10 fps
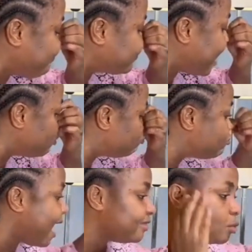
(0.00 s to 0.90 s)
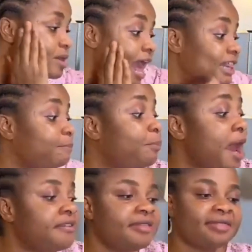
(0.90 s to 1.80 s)
After you do that, we now
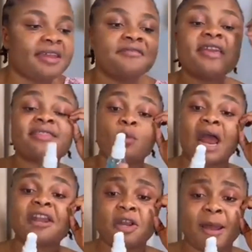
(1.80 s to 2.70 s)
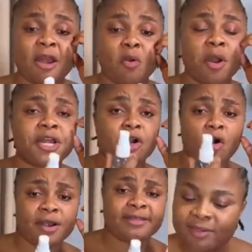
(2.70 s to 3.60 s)
spray this thing. This one, I didn't normally know what
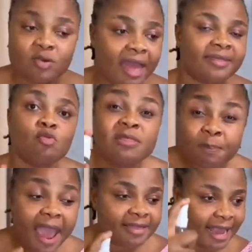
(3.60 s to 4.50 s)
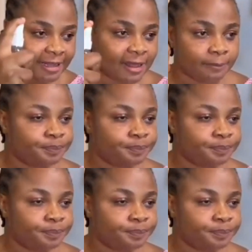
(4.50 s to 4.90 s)
they call it, so that we spray it like this.